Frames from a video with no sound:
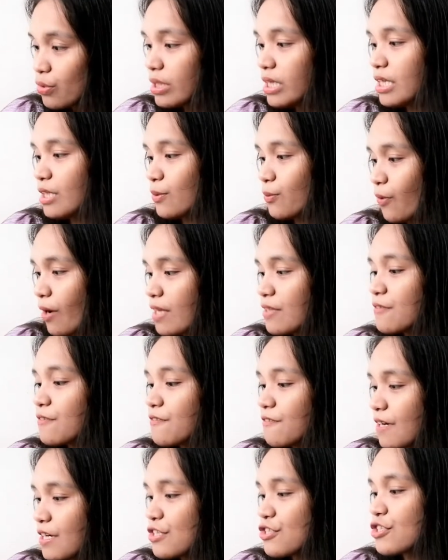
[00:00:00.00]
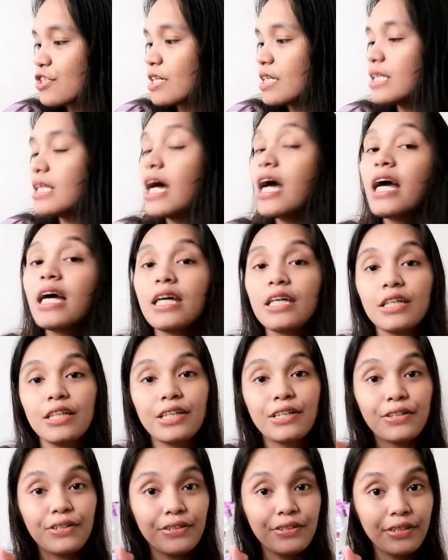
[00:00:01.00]
2-in-1 Facial
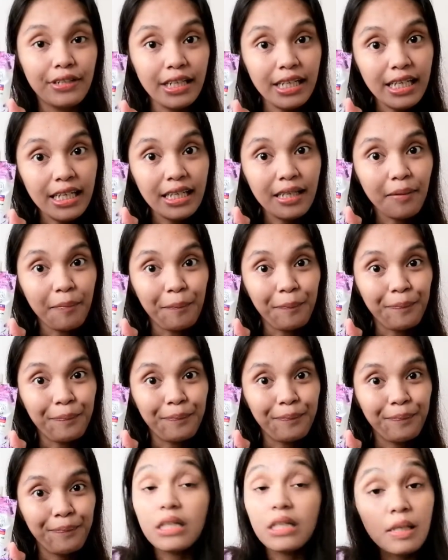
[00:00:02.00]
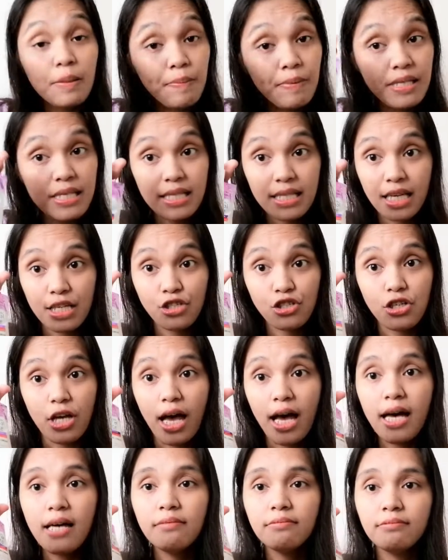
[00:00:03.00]
Cream. 3-piece
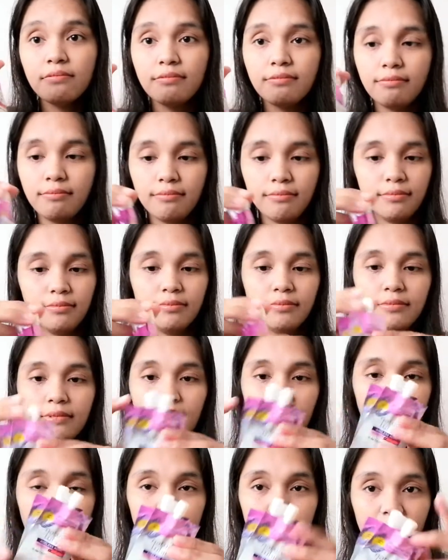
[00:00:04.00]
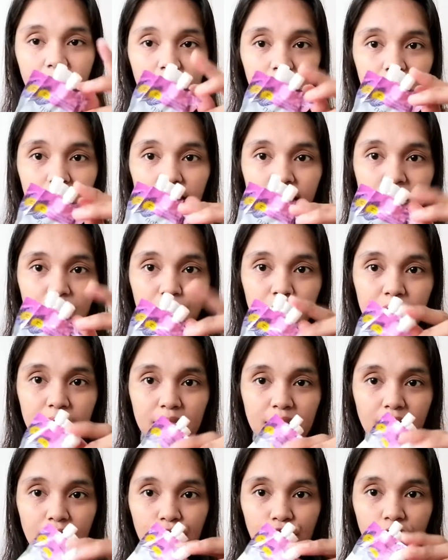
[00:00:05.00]
siya. Ayan,
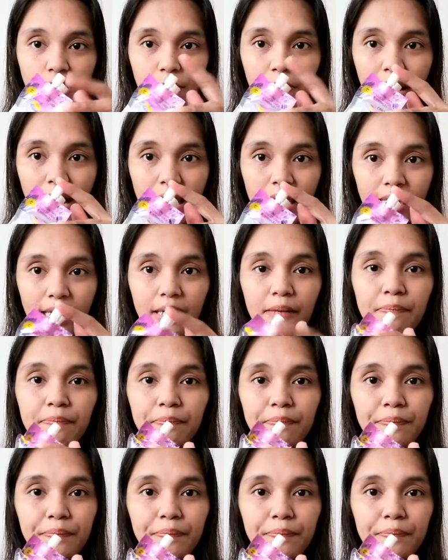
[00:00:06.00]
3-piece siya bale.